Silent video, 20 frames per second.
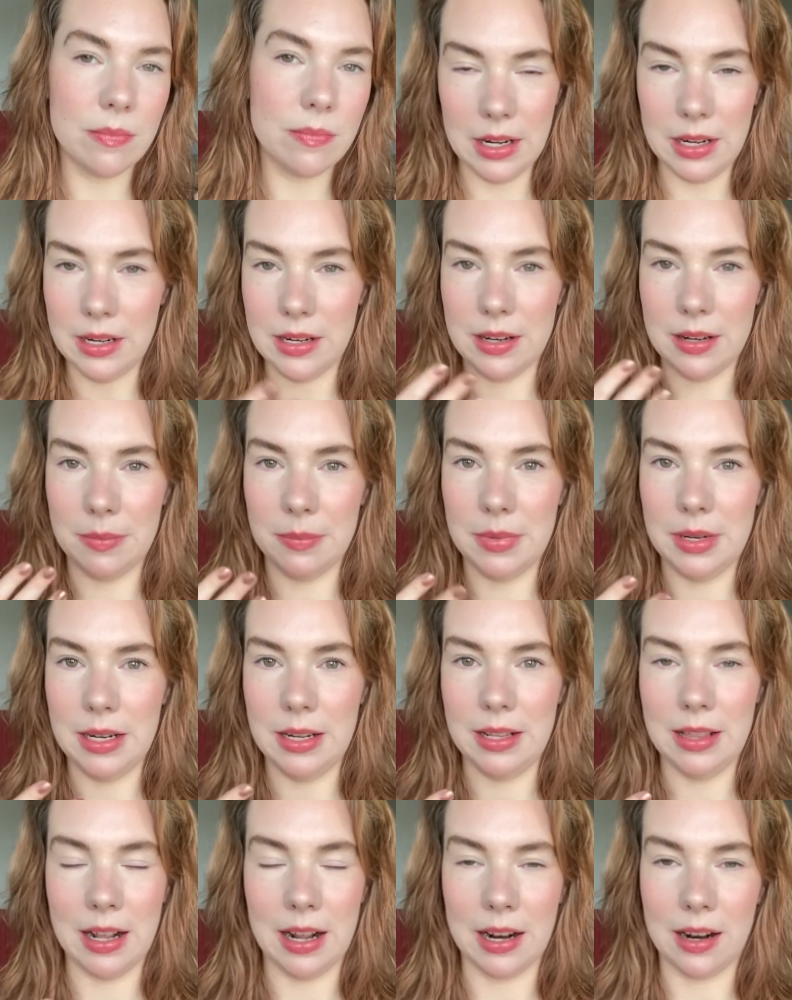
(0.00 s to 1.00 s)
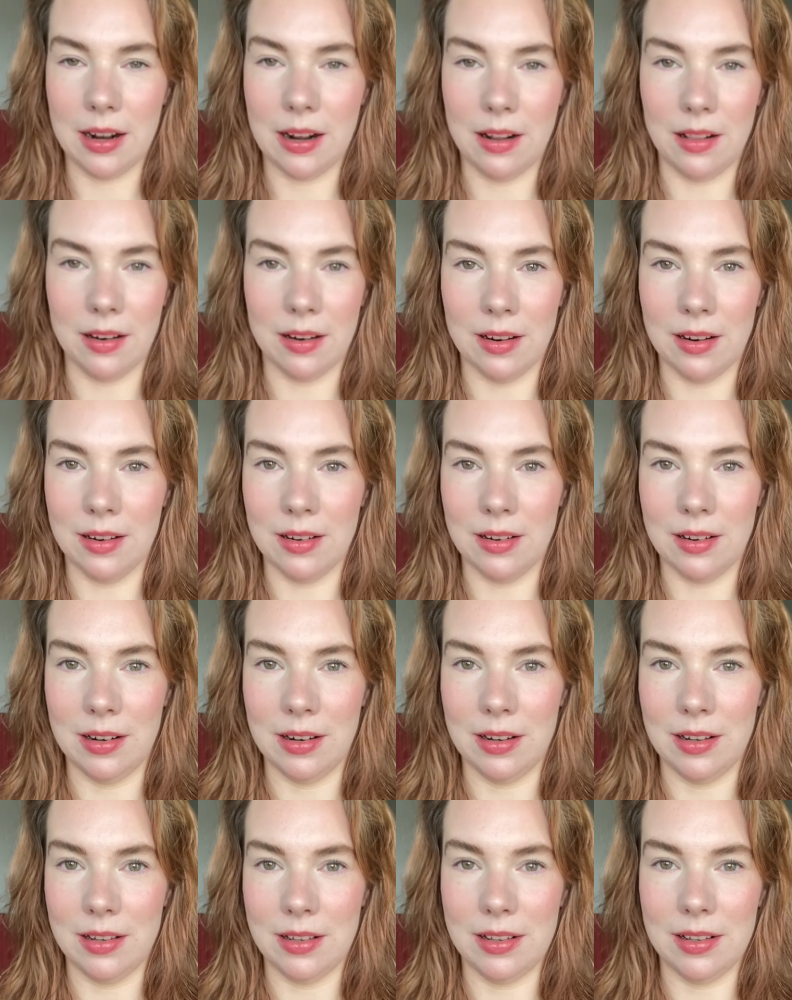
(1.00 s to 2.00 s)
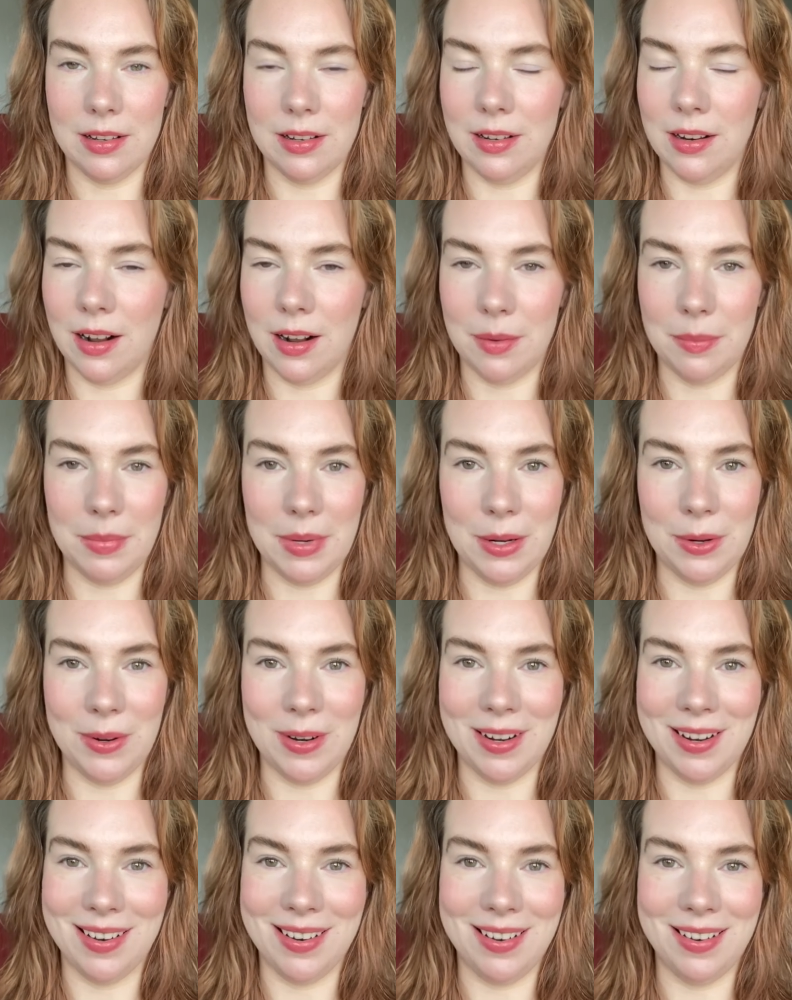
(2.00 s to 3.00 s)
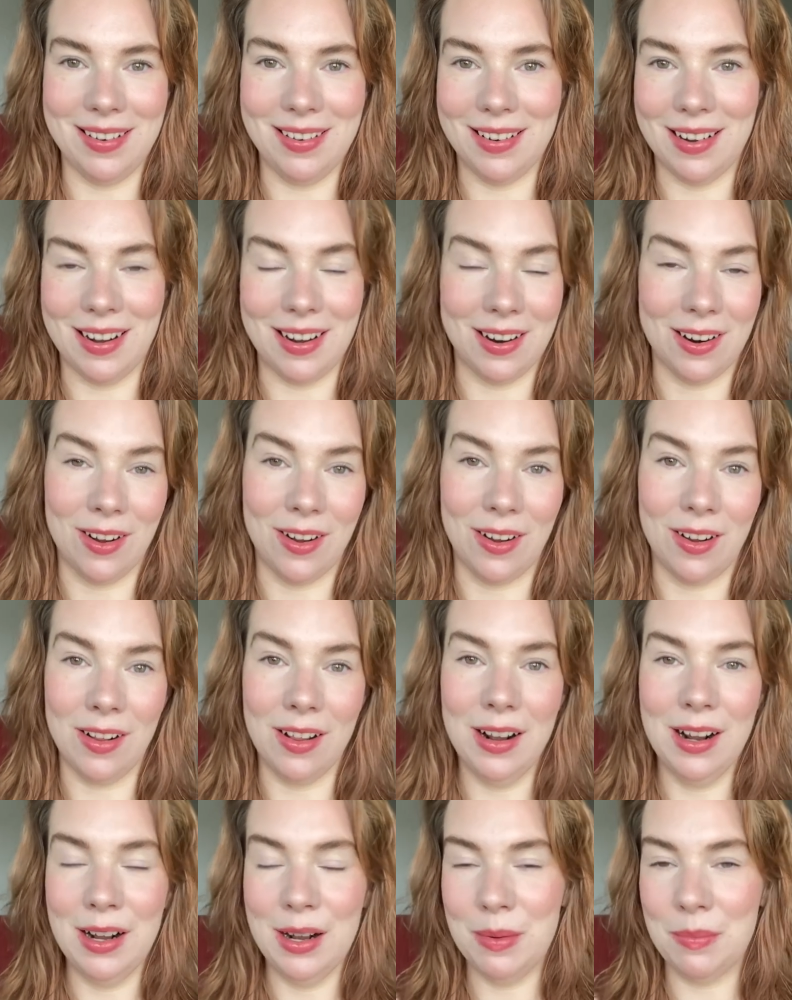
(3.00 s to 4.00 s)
And to me, that color is not muted at all.